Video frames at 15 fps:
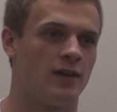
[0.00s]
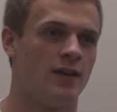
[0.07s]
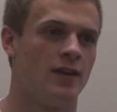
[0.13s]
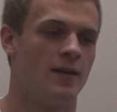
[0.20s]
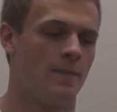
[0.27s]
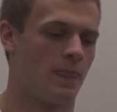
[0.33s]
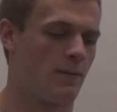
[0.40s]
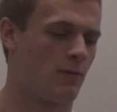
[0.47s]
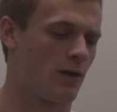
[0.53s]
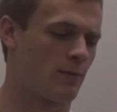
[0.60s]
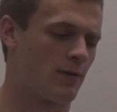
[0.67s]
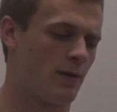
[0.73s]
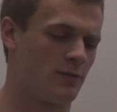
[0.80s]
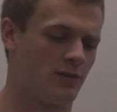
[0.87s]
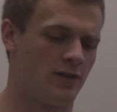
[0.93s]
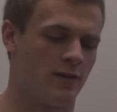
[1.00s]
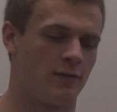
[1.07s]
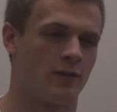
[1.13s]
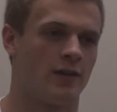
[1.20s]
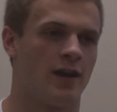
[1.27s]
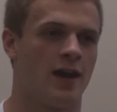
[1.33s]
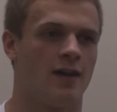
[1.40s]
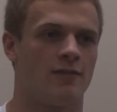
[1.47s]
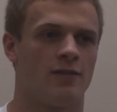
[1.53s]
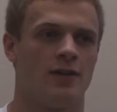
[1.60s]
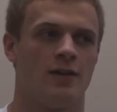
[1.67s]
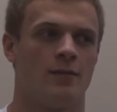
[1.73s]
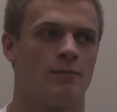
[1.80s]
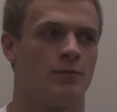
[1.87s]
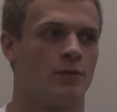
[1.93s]
And part of the problem is you're never going to have
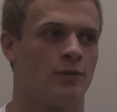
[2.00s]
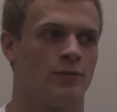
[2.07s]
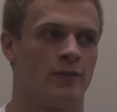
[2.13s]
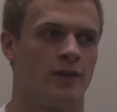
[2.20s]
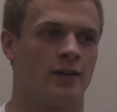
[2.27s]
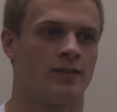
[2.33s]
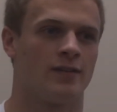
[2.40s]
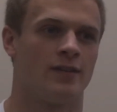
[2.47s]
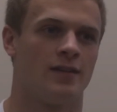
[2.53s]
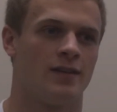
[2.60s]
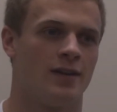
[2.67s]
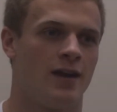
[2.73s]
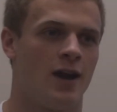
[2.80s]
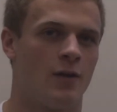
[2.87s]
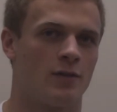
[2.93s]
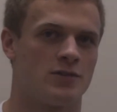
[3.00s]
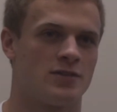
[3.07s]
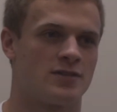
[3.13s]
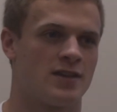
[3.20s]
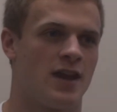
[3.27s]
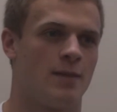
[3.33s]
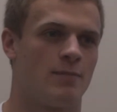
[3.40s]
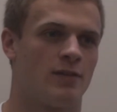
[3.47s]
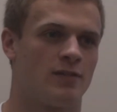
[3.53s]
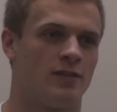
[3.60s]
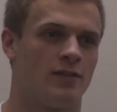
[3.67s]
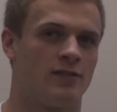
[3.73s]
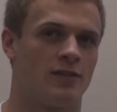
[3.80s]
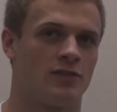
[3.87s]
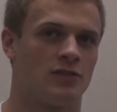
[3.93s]
perfect outreach on this campus,
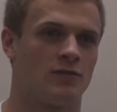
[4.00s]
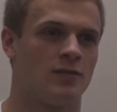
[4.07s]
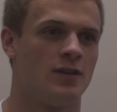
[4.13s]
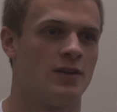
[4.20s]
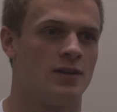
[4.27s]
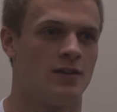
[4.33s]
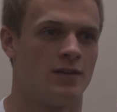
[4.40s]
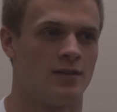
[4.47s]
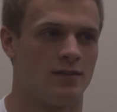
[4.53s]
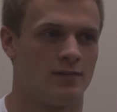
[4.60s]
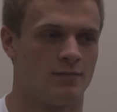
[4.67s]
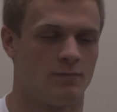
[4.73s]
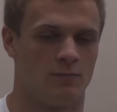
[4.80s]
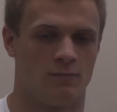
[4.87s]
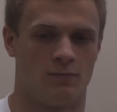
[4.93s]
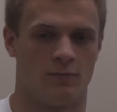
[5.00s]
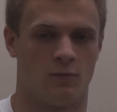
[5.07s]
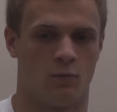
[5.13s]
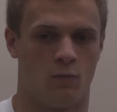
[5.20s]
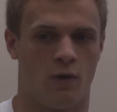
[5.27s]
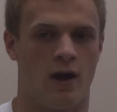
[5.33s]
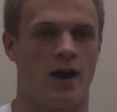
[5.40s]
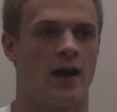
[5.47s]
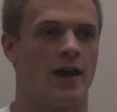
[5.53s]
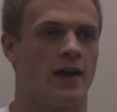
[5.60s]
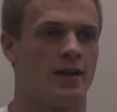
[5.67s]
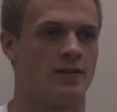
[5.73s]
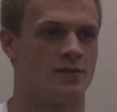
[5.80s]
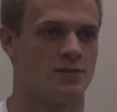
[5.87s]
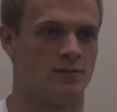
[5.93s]
and it's such a
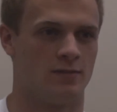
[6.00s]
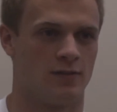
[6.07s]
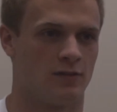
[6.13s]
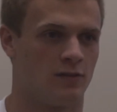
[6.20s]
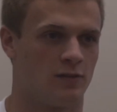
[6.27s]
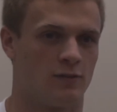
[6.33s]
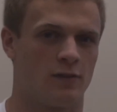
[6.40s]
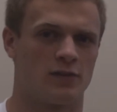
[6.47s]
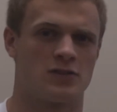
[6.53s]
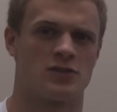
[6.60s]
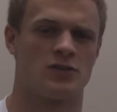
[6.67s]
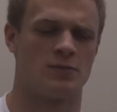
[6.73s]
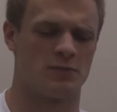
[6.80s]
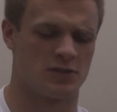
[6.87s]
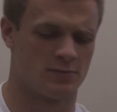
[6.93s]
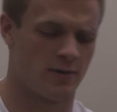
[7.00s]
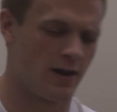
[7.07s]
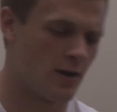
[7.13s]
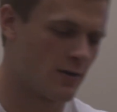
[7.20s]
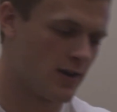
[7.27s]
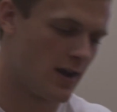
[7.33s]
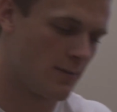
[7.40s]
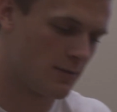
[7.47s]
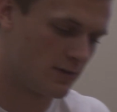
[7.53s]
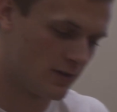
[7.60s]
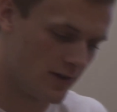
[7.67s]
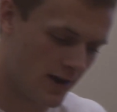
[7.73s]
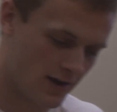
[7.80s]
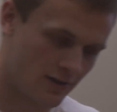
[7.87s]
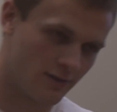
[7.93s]
wide, this extremely spread out campus.
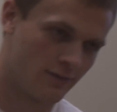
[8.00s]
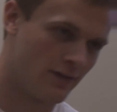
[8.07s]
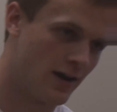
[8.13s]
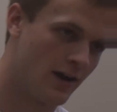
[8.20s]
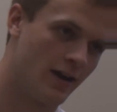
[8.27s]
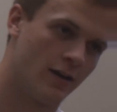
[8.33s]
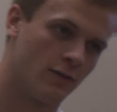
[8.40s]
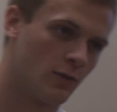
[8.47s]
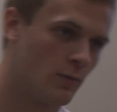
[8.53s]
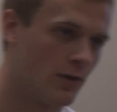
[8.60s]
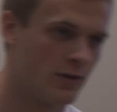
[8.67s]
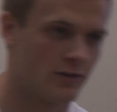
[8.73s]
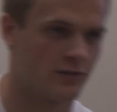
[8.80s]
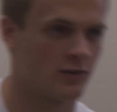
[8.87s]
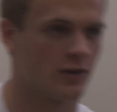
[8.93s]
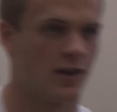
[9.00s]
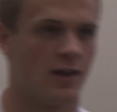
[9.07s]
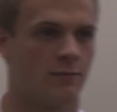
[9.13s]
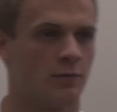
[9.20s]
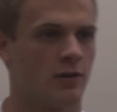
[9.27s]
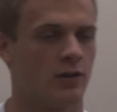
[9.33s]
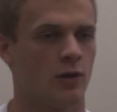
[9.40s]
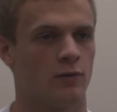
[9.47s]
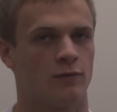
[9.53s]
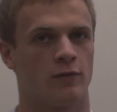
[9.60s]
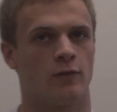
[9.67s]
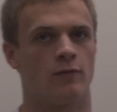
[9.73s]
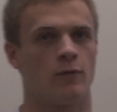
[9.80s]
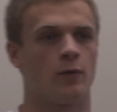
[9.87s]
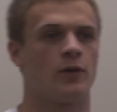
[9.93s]
You're not going to find everyone. You're still going to have pretty low
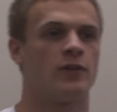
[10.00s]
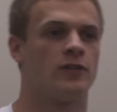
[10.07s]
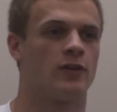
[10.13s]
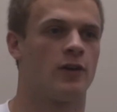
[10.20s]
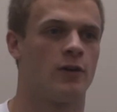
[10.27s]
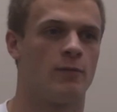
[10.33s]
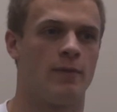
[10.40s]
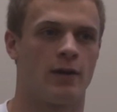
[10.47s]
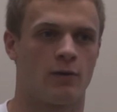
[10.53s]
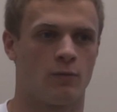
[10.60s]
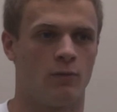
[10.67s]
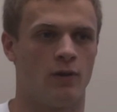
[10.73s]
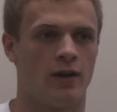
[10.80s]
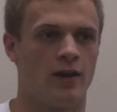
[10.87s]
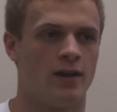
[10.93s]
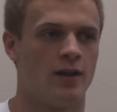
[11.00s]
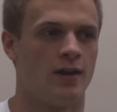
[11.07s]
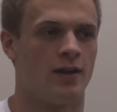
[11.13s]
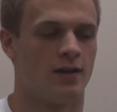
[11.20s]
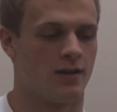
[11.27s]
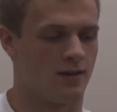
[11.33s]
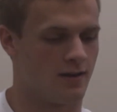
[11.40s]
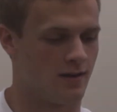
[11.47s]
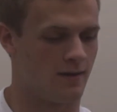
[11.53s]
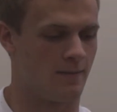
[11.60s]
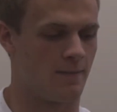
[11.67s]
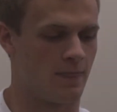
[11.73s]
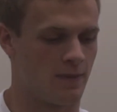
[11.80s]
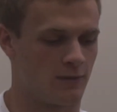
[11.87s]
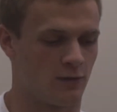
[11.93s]
voting turnout no matter what.
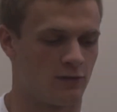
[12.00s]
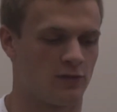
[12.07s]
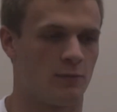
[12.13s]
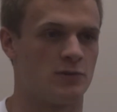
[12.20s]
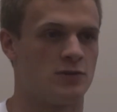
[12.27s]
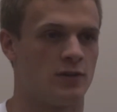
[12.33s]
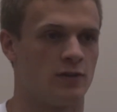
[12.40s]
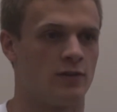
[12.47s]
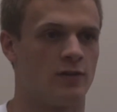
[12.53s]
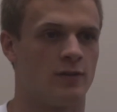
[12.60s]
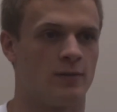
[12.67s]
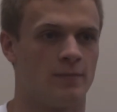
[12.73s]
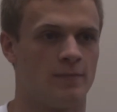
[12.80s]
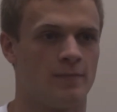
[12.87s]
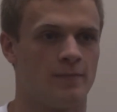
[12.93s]
There's only so much you can do.